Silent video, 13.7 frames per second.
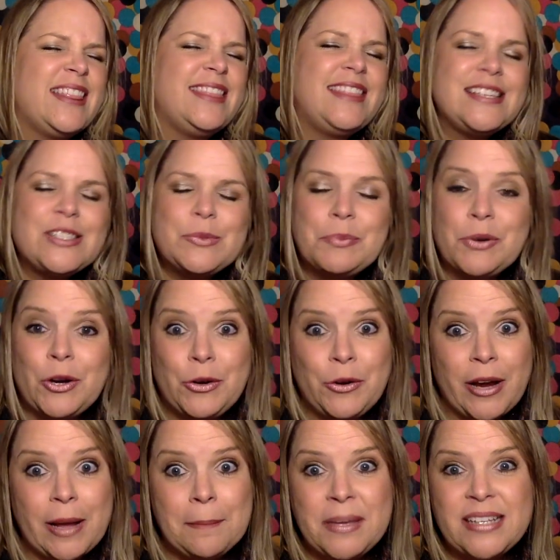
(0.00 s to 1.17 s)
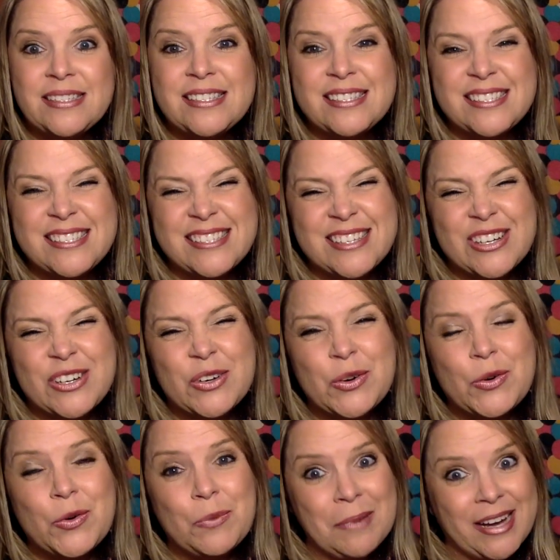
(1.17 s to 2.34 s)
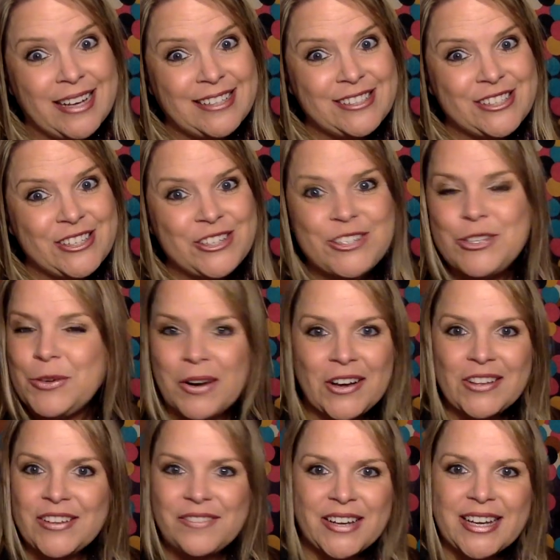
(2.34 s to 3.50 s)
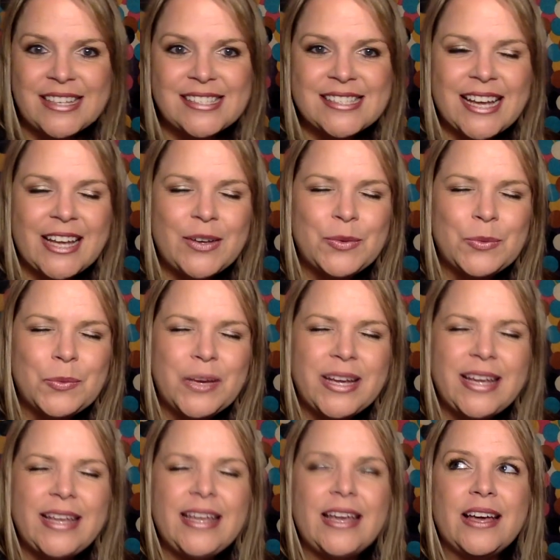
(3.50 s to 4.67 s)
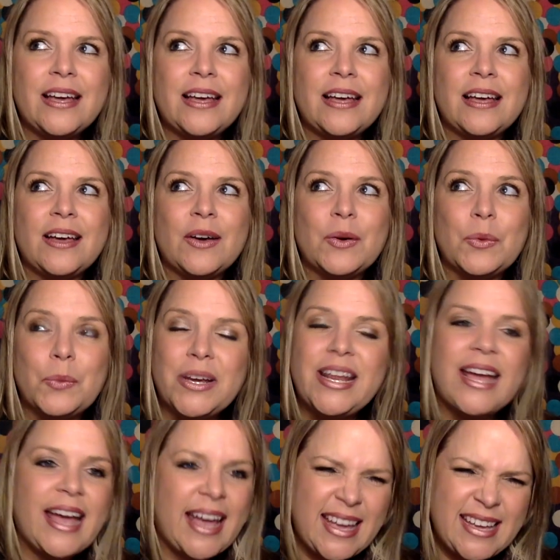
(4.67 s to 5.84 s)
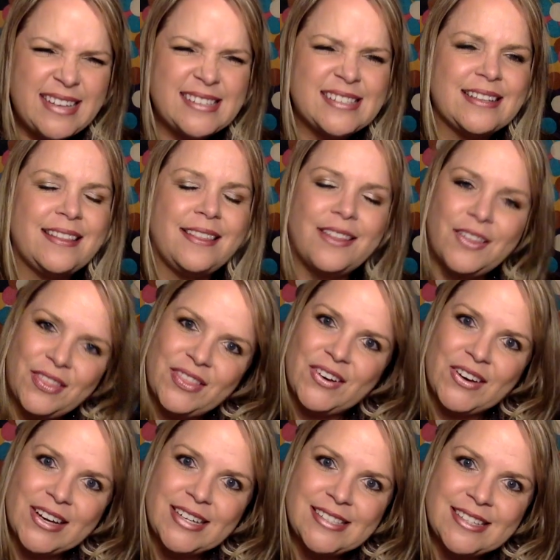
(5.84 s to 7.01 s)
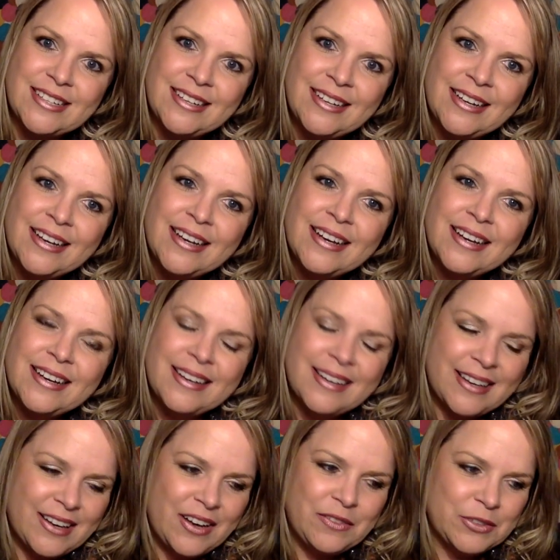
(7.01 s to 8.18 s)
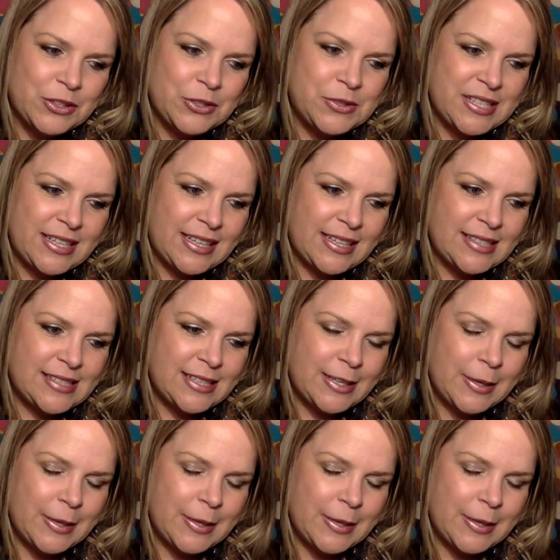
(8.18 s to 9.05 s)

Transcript: This program means so much to all of us, and we would hate the thought of losing it